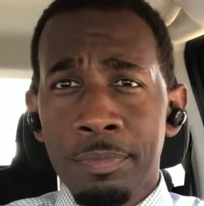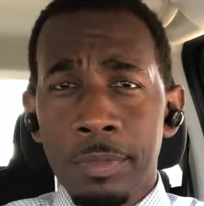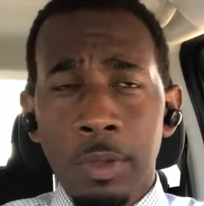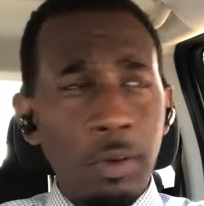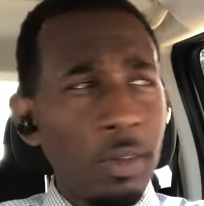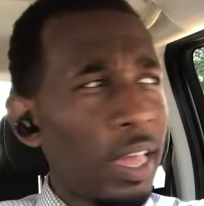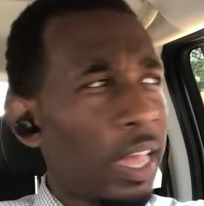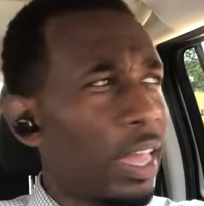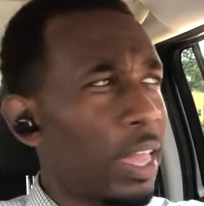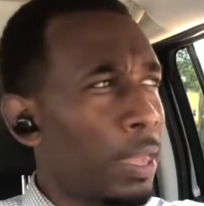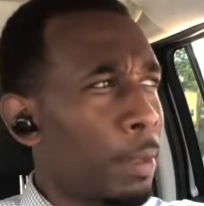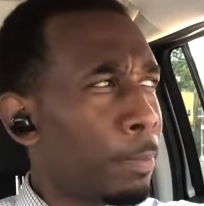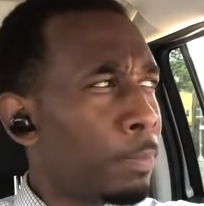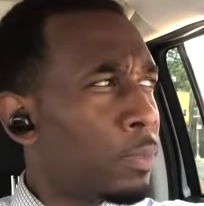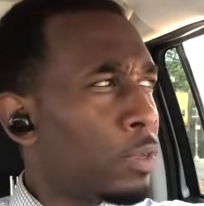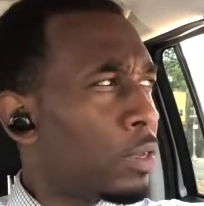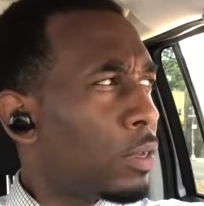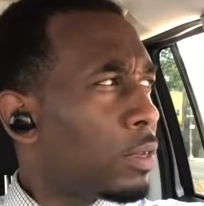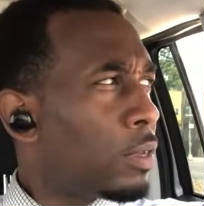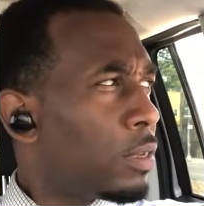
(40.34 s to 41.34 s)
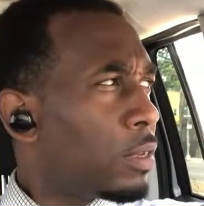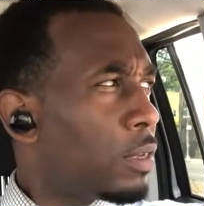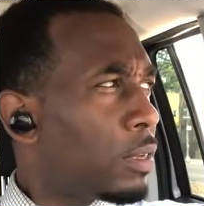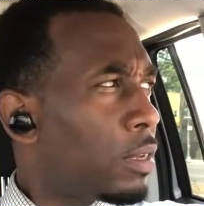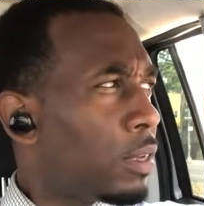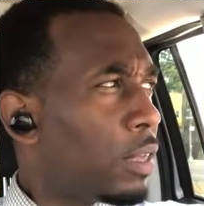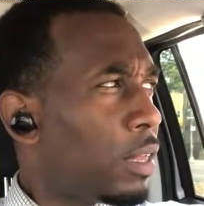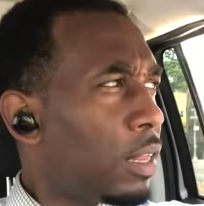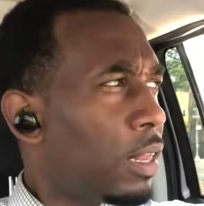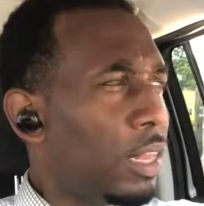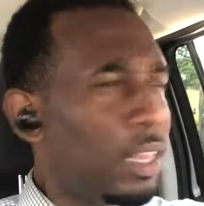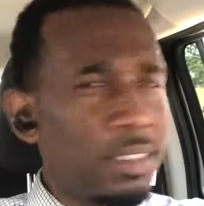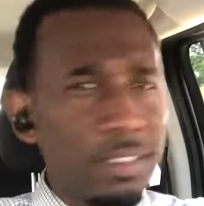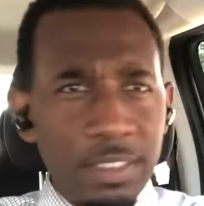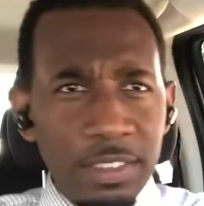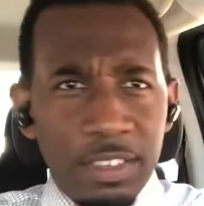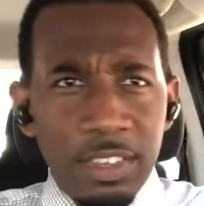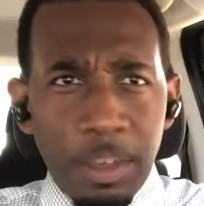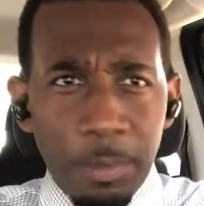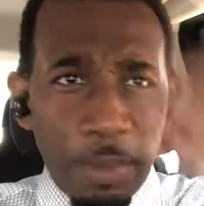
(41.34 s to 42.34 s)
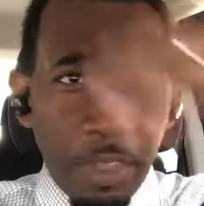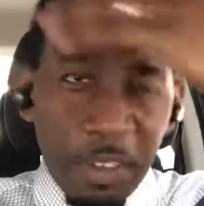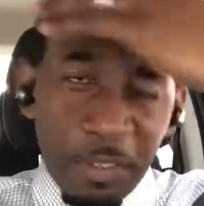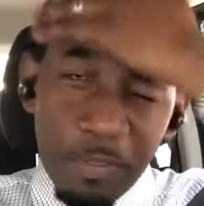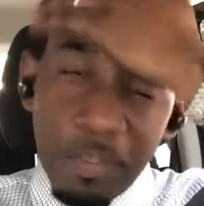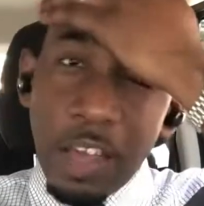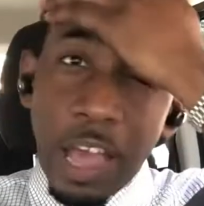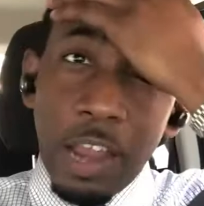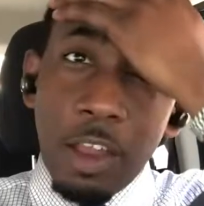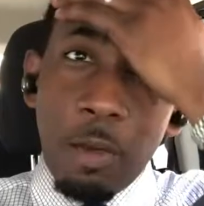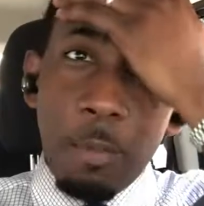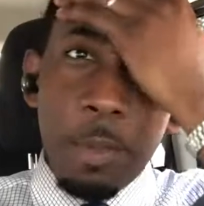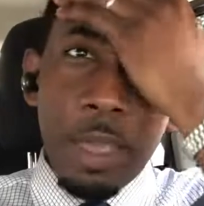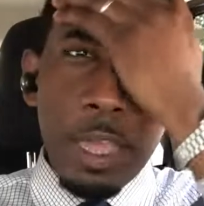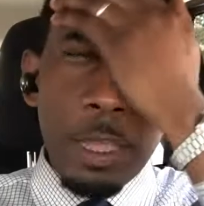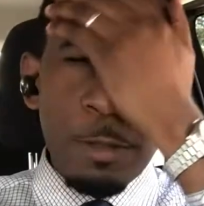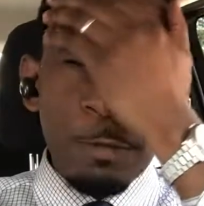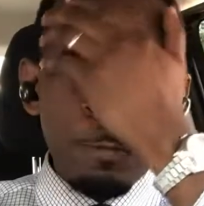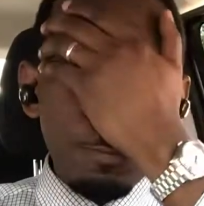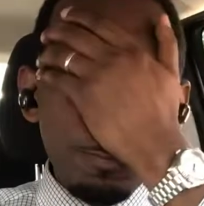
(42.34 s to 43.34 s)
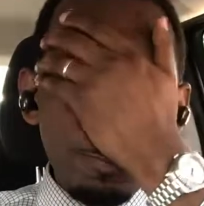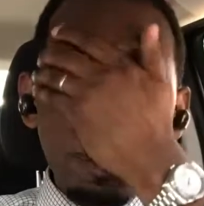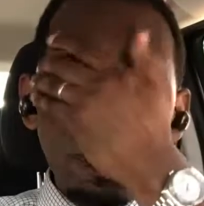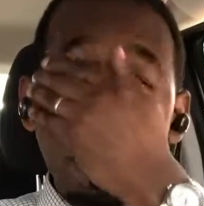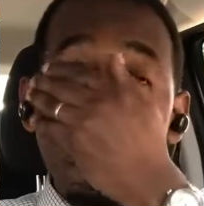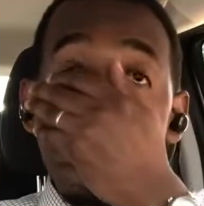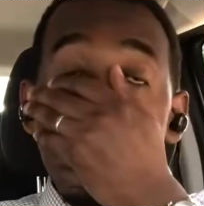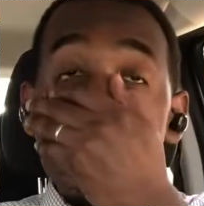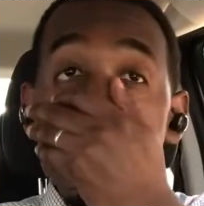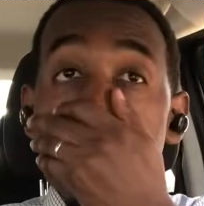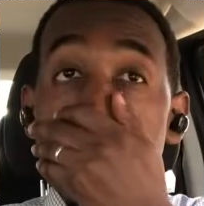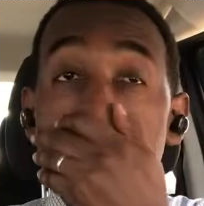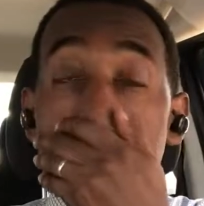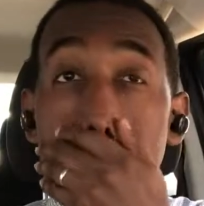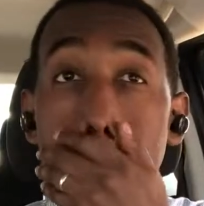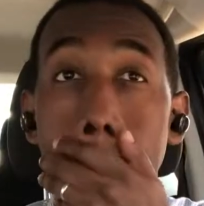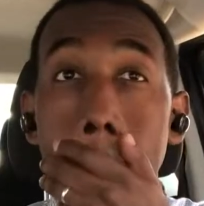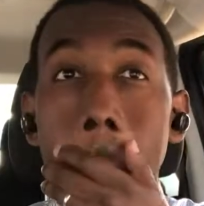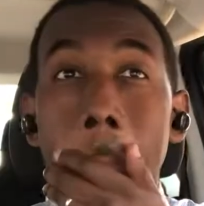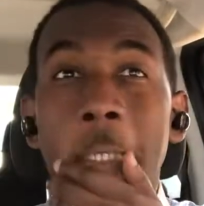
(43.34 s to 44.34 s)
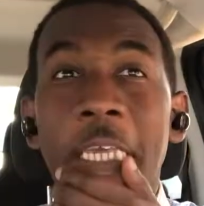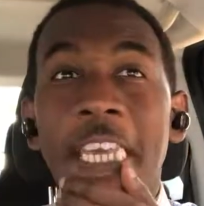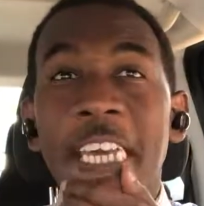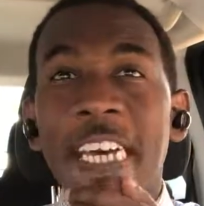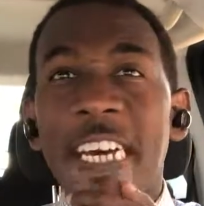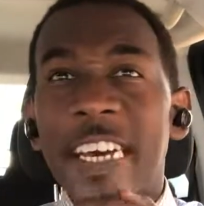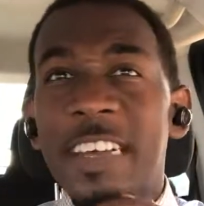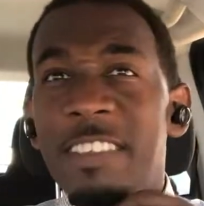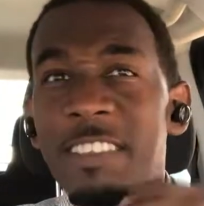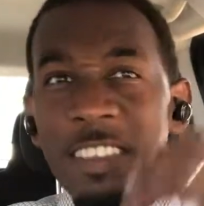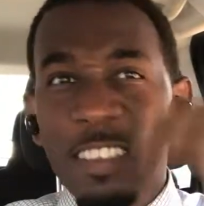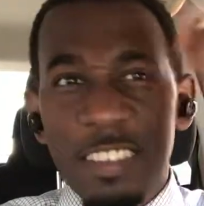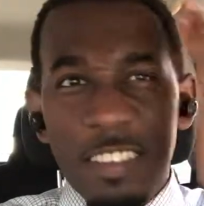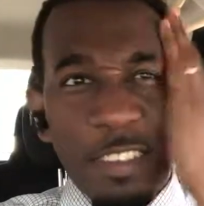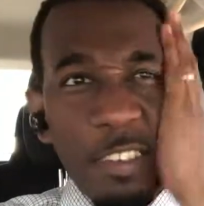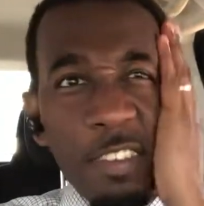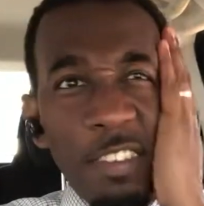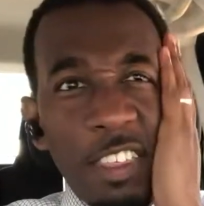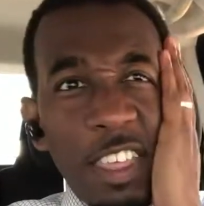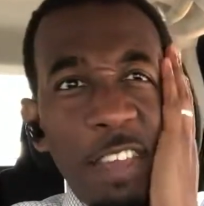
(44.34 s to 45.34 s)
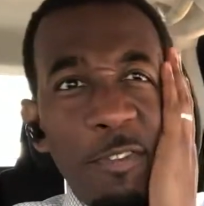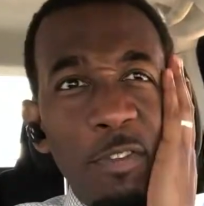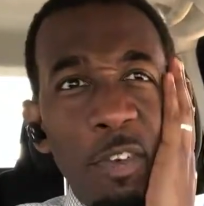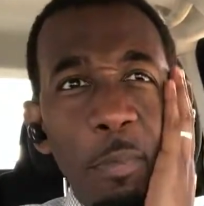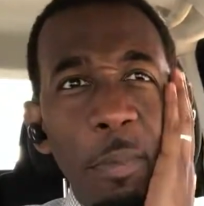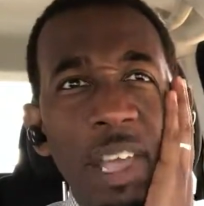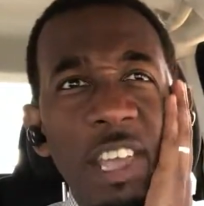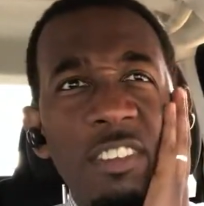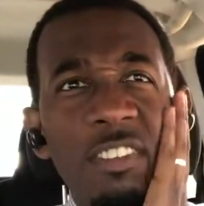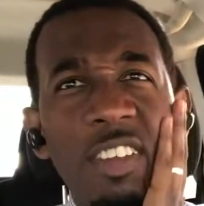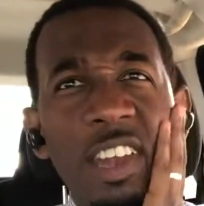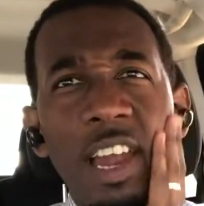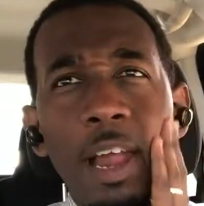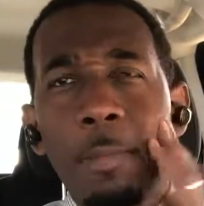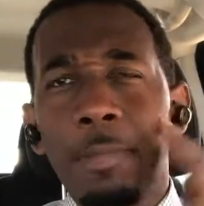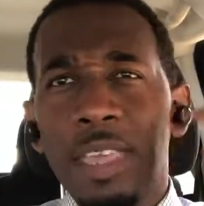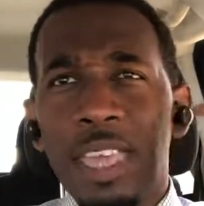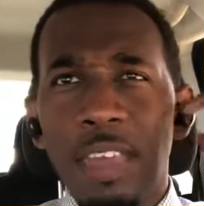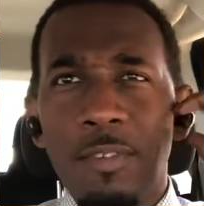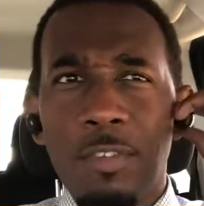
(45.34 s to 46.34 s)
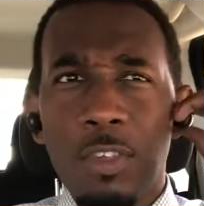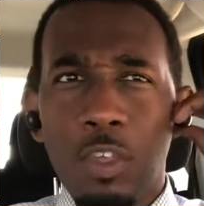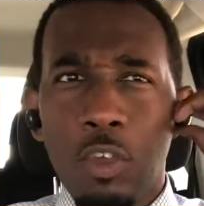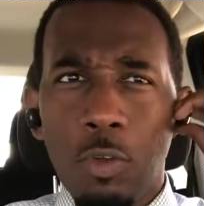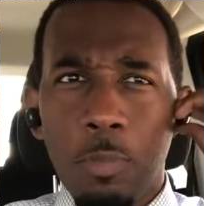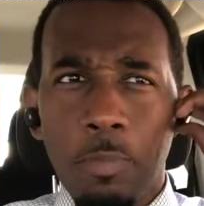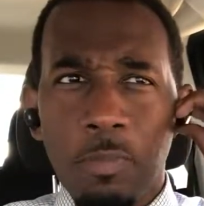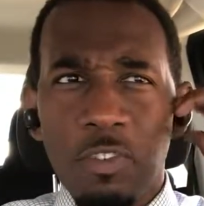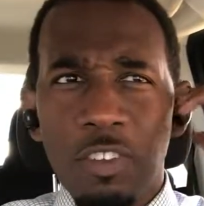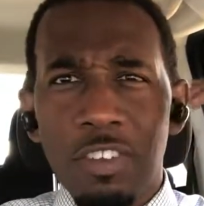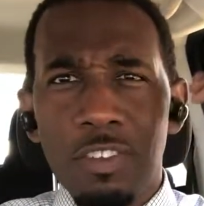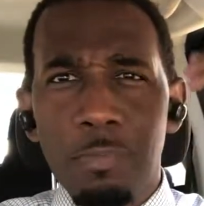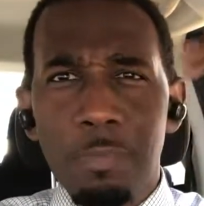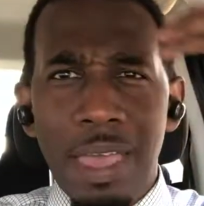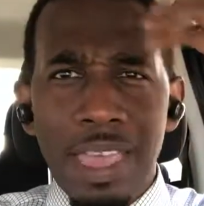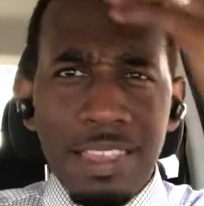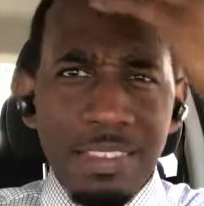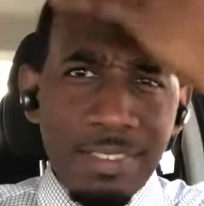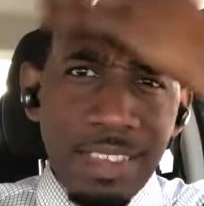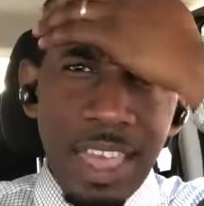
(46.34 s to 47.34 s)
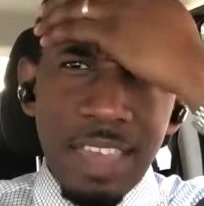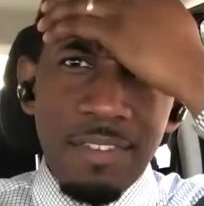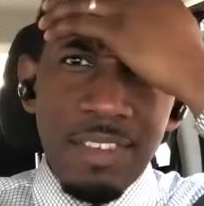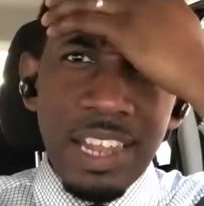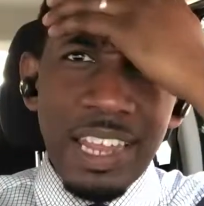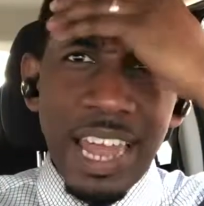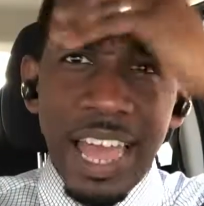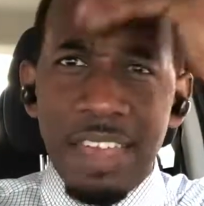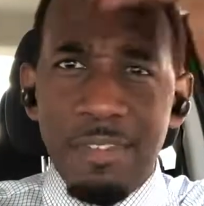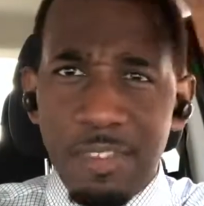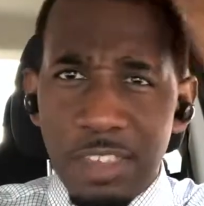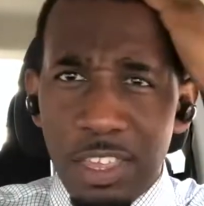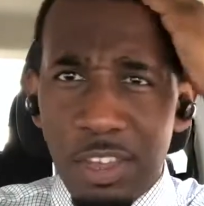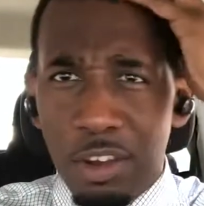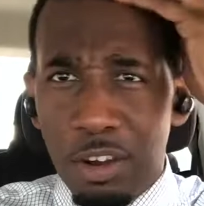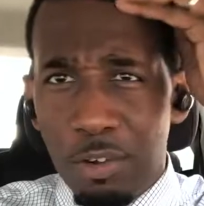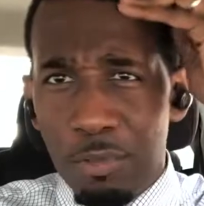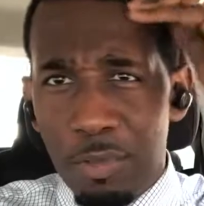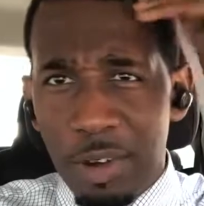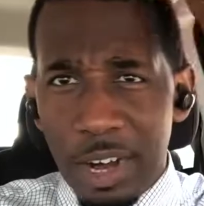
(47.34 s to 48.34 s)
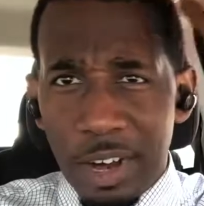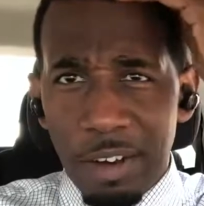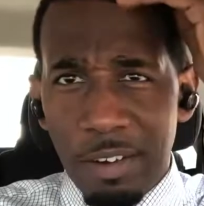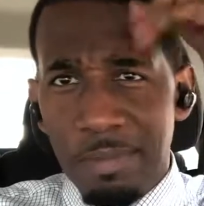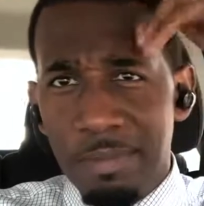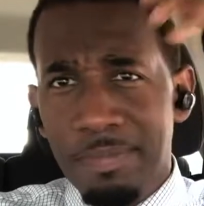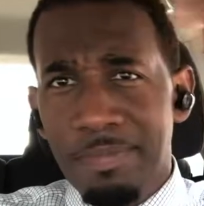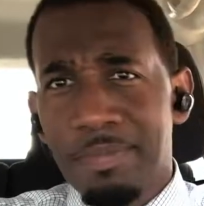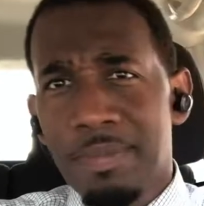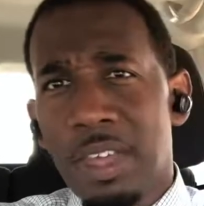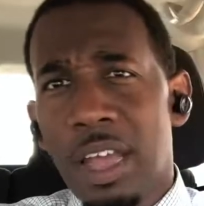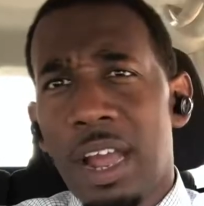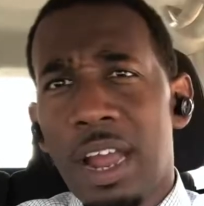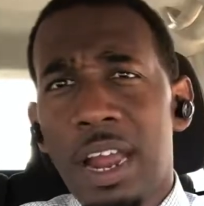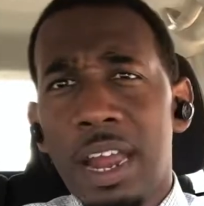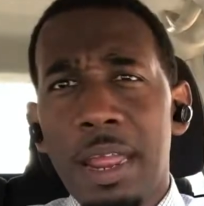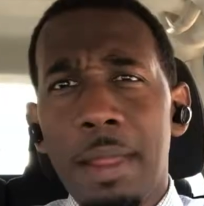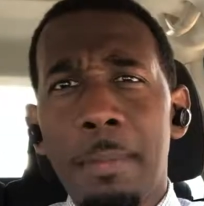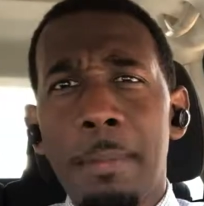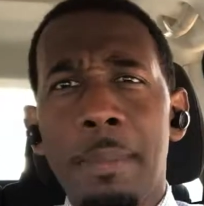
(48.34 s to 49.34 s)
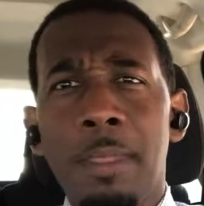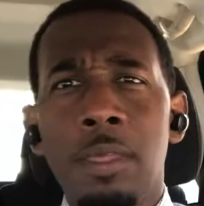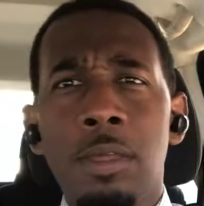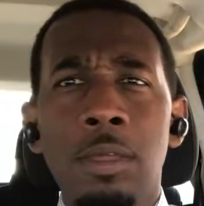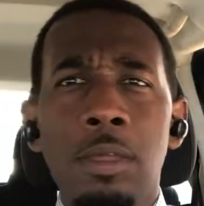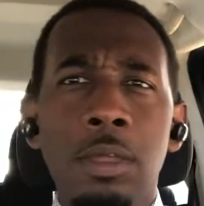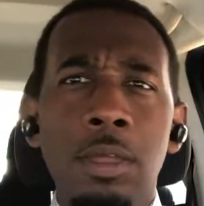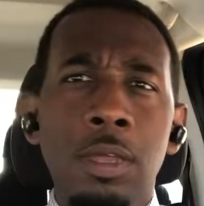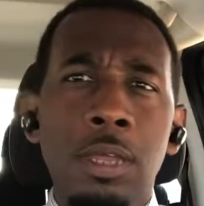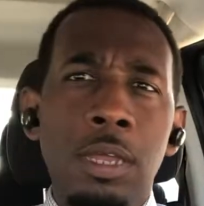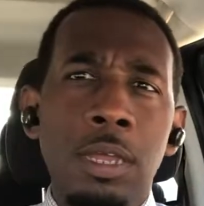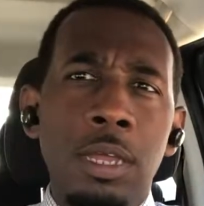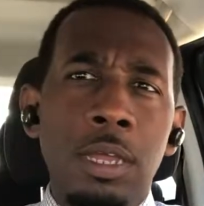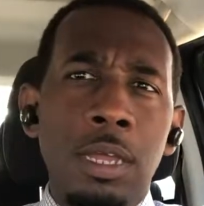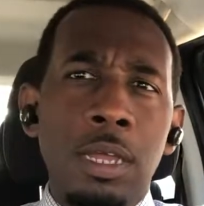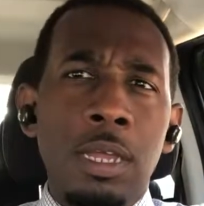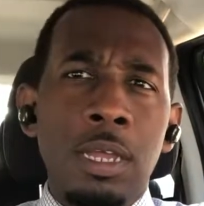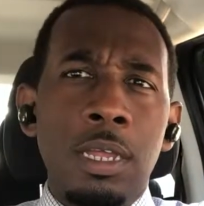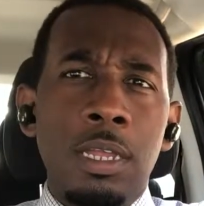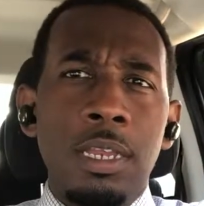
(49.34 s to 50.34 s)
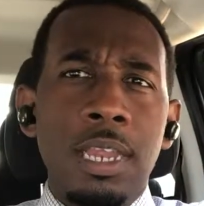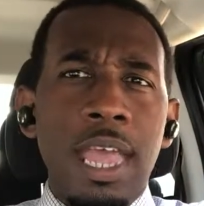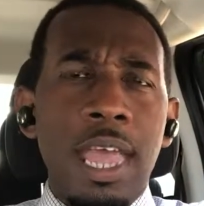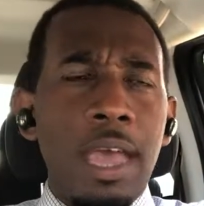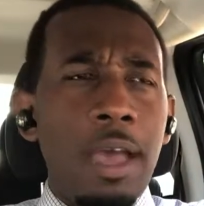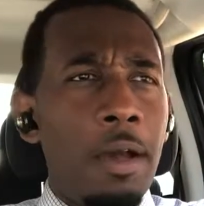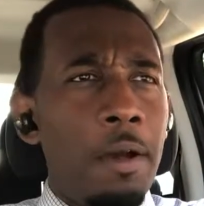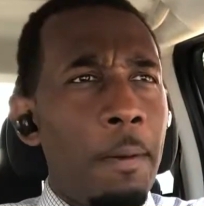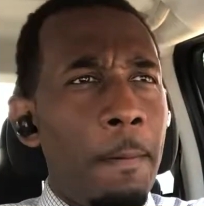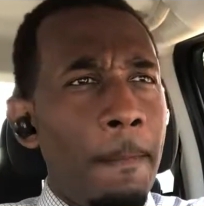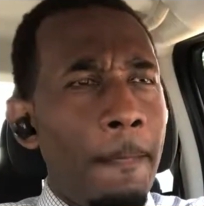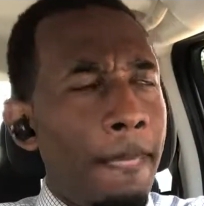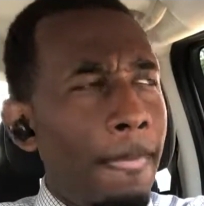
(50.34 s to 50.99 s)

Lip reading: Okay? Listen to me, follow me, because this is information that I'm giving you just may save your life and your career. All right? Now,